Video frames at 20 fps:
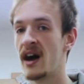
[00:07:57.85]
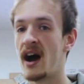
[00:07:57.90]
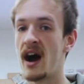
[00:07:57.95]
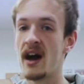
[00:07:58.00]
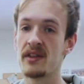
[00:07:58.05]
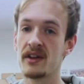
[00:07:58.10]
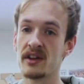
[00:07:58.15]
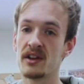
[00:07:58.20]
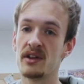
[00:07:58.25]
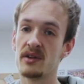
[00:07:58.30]

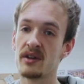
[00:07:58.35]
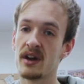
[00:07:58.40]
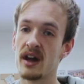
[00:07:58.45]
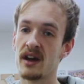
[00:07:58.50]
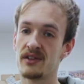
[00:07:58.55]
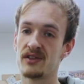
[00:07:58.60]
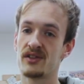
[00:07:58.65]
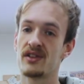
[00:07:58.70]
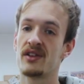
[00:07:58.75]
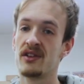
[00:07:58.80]
I think you
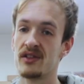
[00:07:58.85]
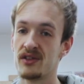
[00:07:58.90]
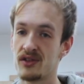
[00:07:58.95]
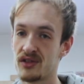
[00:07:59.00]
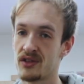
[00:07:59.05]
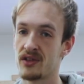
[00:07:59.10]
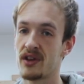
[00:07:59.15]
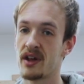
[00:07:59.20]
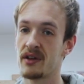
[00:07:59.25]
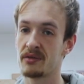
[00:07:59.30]
guys
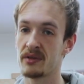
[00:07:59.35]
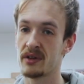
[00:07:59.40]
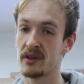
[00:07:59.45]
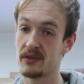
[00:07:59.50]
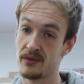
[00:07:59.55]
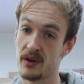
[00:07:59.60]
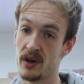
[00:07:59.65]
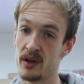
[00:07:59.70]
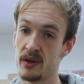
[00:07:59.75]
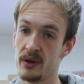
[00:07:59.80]
should definitely
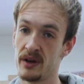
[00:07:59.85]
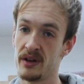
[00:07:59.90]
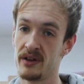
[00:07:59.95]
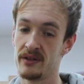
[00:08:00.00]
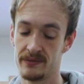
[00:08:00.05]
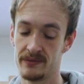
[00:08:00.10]
follow it.